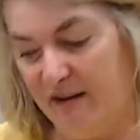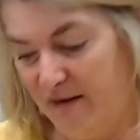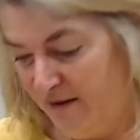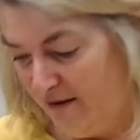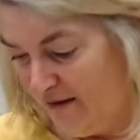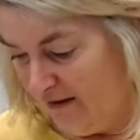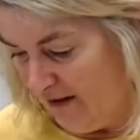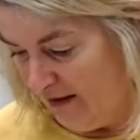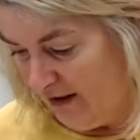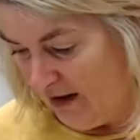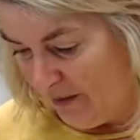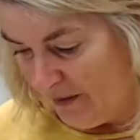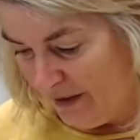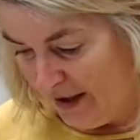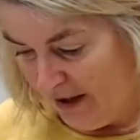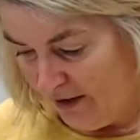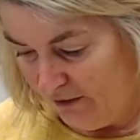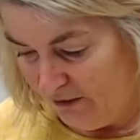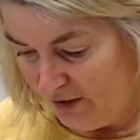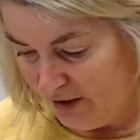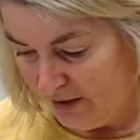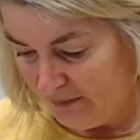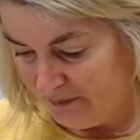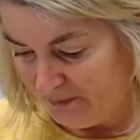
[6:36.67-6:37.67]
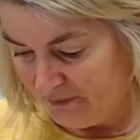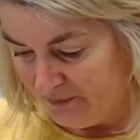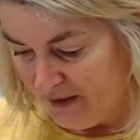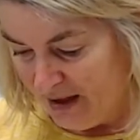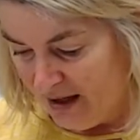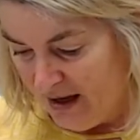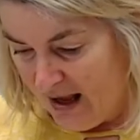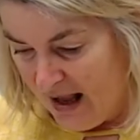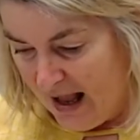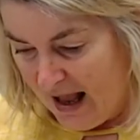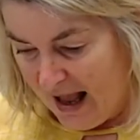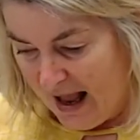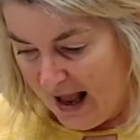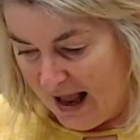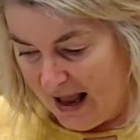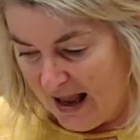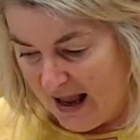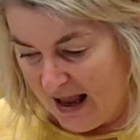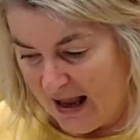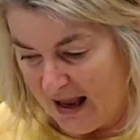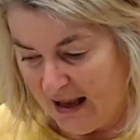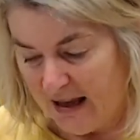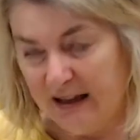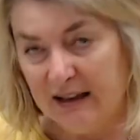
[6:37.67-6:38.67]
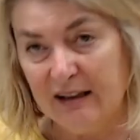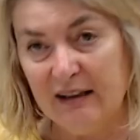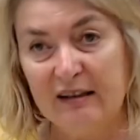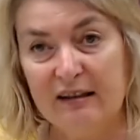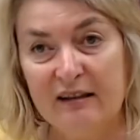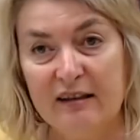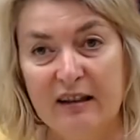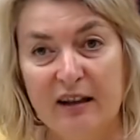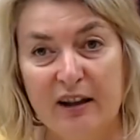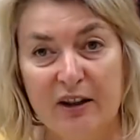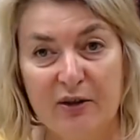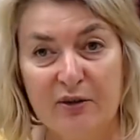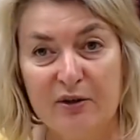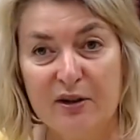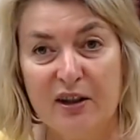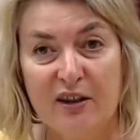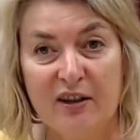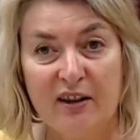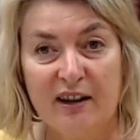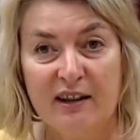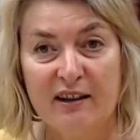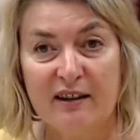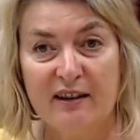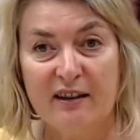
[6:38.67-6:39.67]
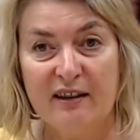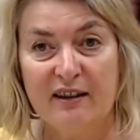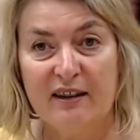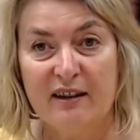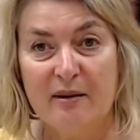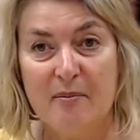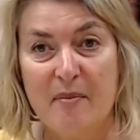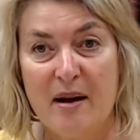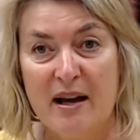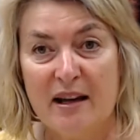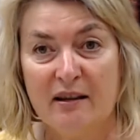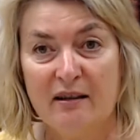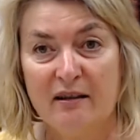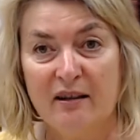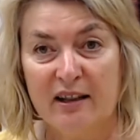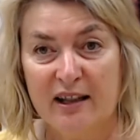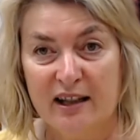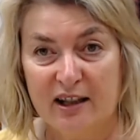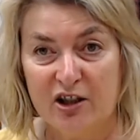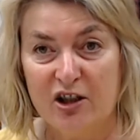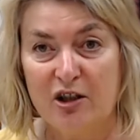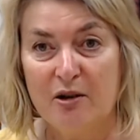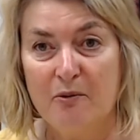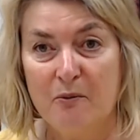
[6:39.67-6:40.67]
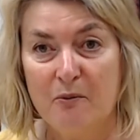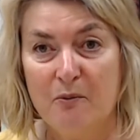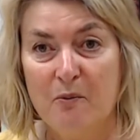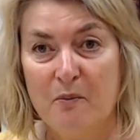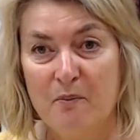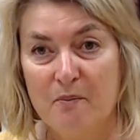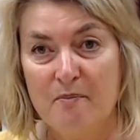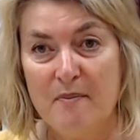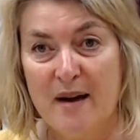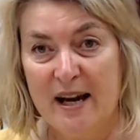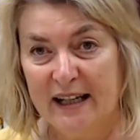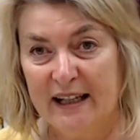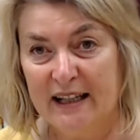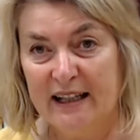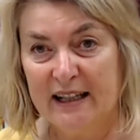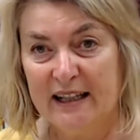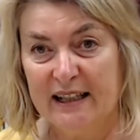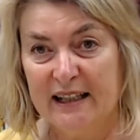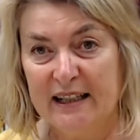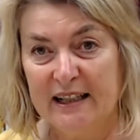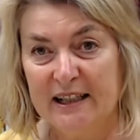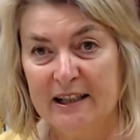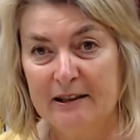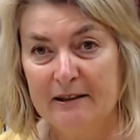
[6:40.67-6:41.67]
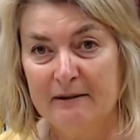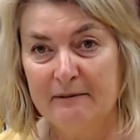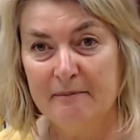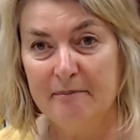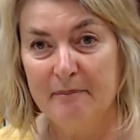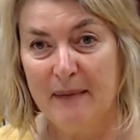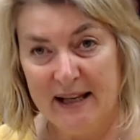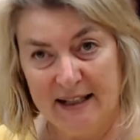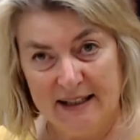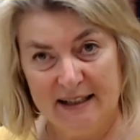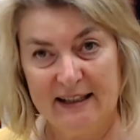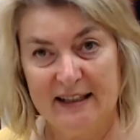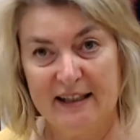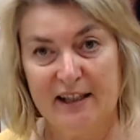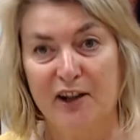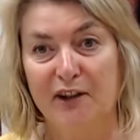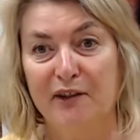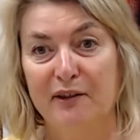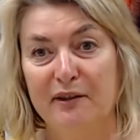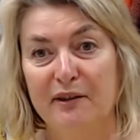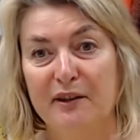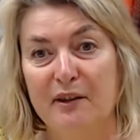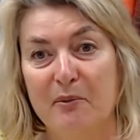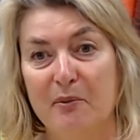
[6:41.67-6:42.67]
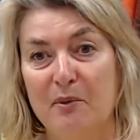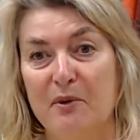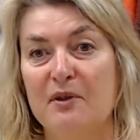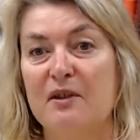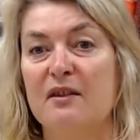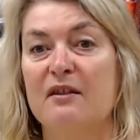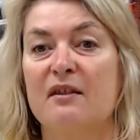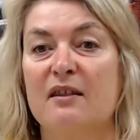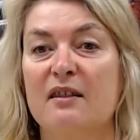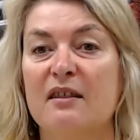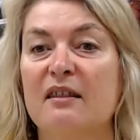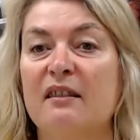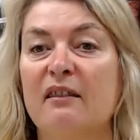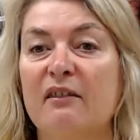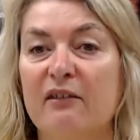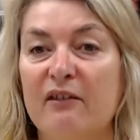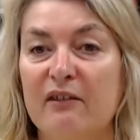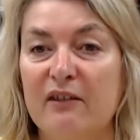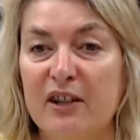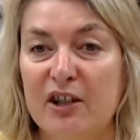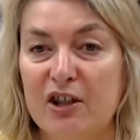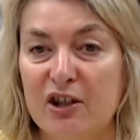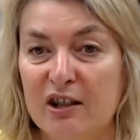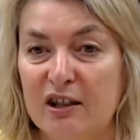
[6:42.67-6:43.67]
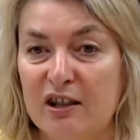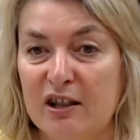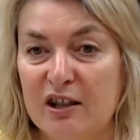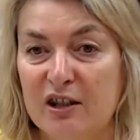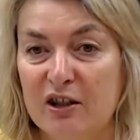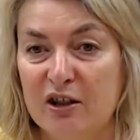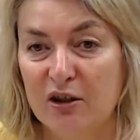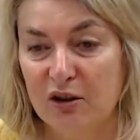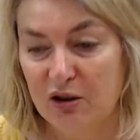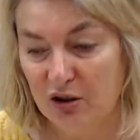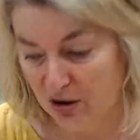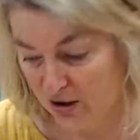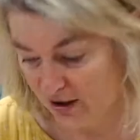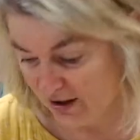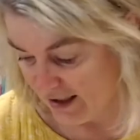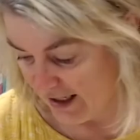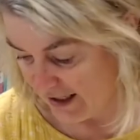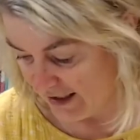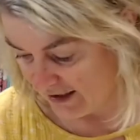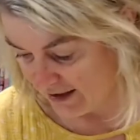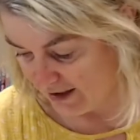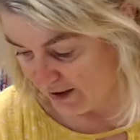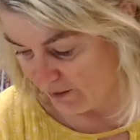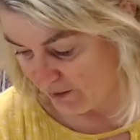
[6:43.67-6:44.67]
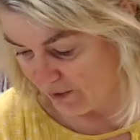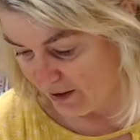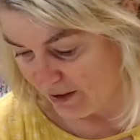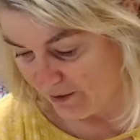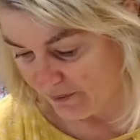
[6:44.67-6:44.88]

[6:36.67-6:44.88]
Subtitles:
coming out, and I also like that the men could actually make men's stuff. It wasn't restricted to just ladies' wear.